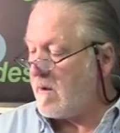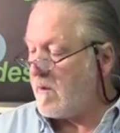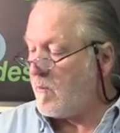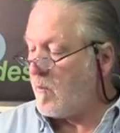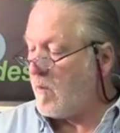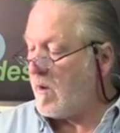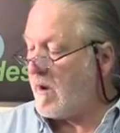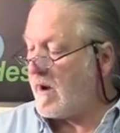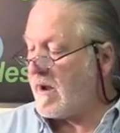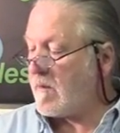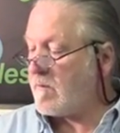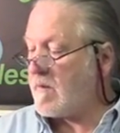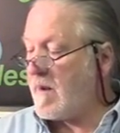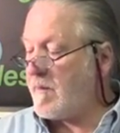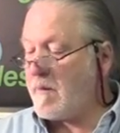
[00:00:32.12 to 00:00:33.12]
and why a
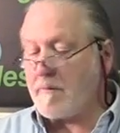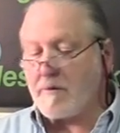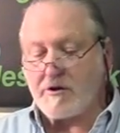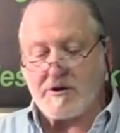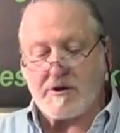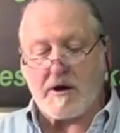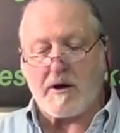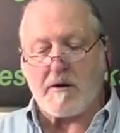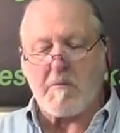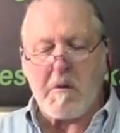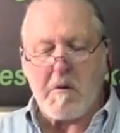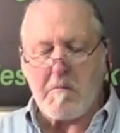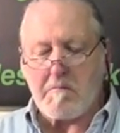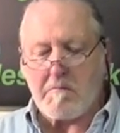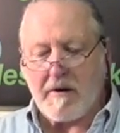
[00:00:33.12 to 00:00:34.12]
wrapping machine
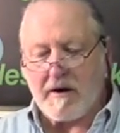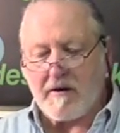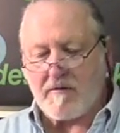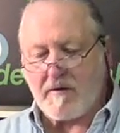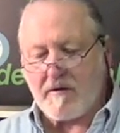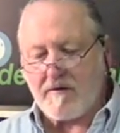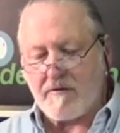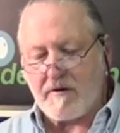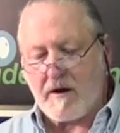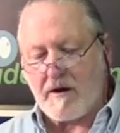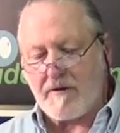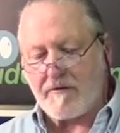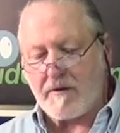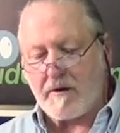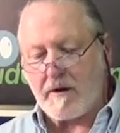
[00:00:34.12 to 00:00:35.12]
makes this
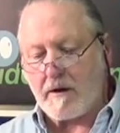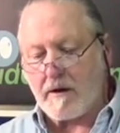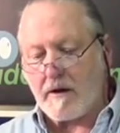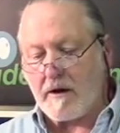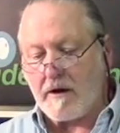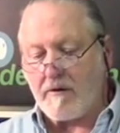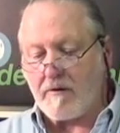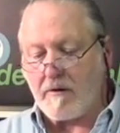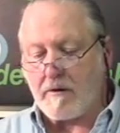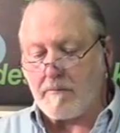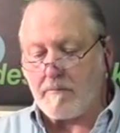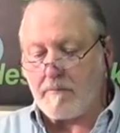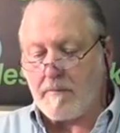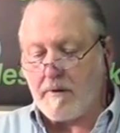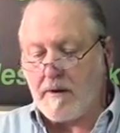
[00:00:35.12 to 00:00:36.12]
task a little easier.
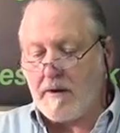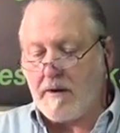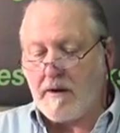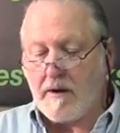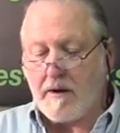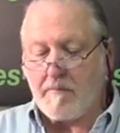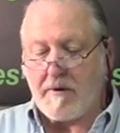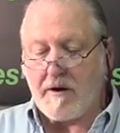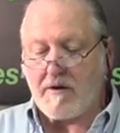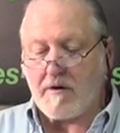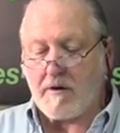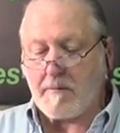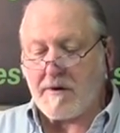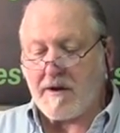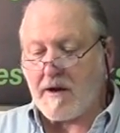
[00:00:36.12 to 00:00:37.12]

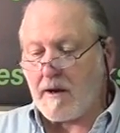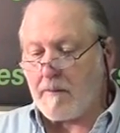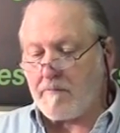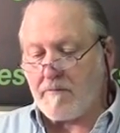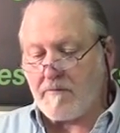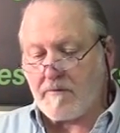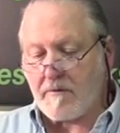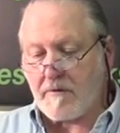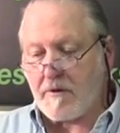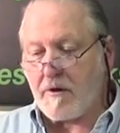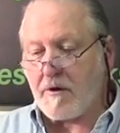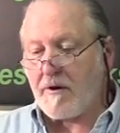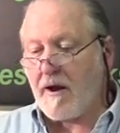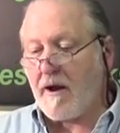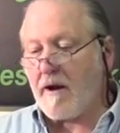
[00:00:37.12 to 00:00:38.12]
Basically becomes
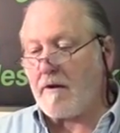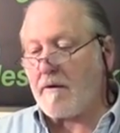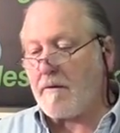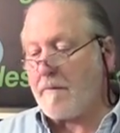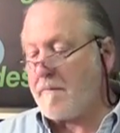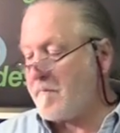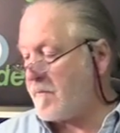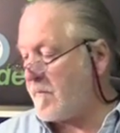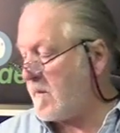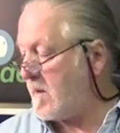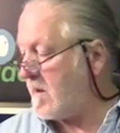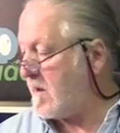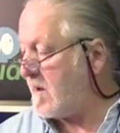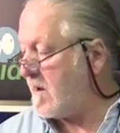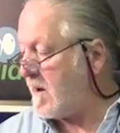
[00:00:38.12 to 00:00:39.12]
third hand.
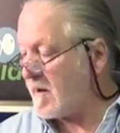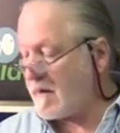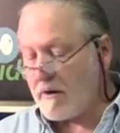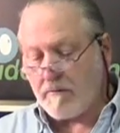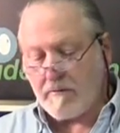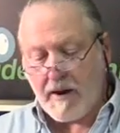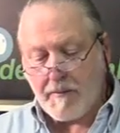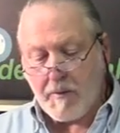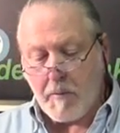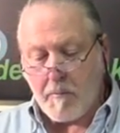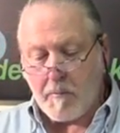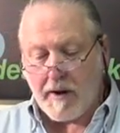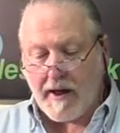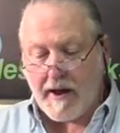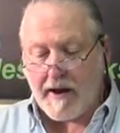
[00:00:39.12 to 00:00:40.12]
We're going to wrap in
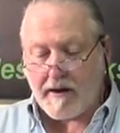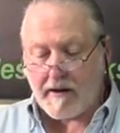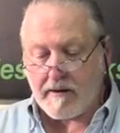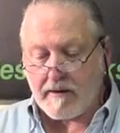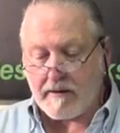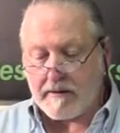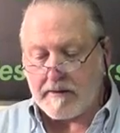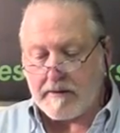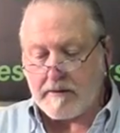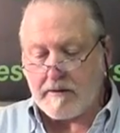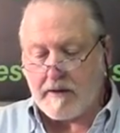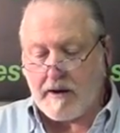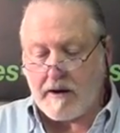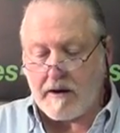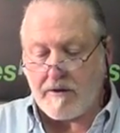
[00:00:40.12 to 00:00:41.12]
black
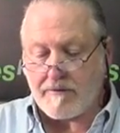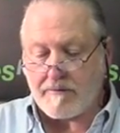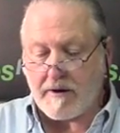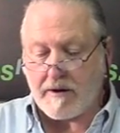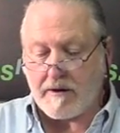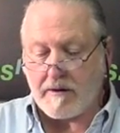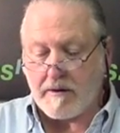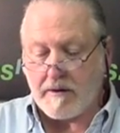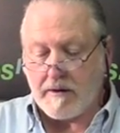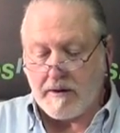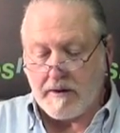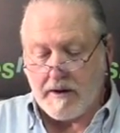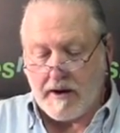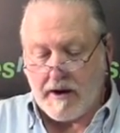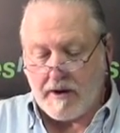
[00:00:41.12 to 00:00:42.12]
A thread
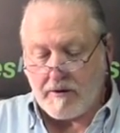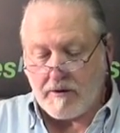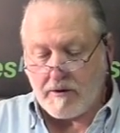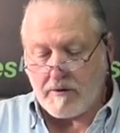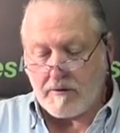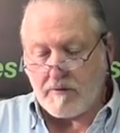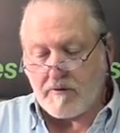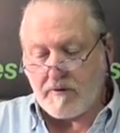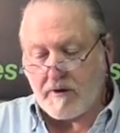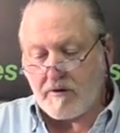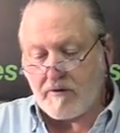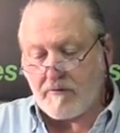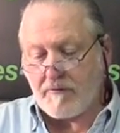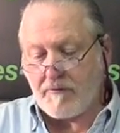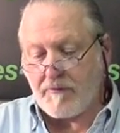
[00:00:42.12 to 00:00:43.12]
and use
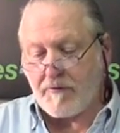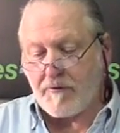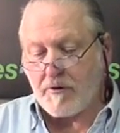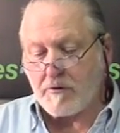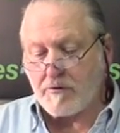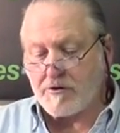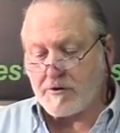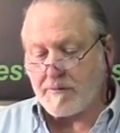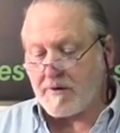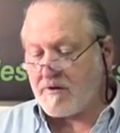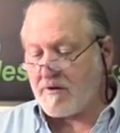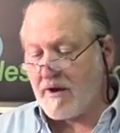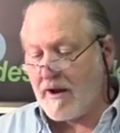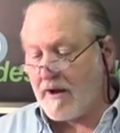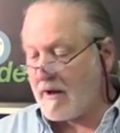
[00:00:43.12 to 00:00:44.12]
this fuchsia
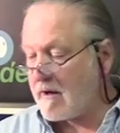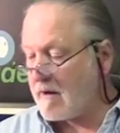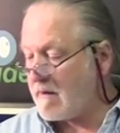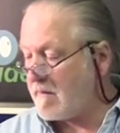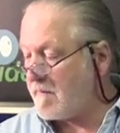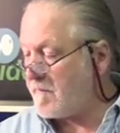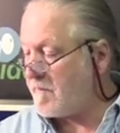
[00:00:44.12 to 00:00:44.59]
metallic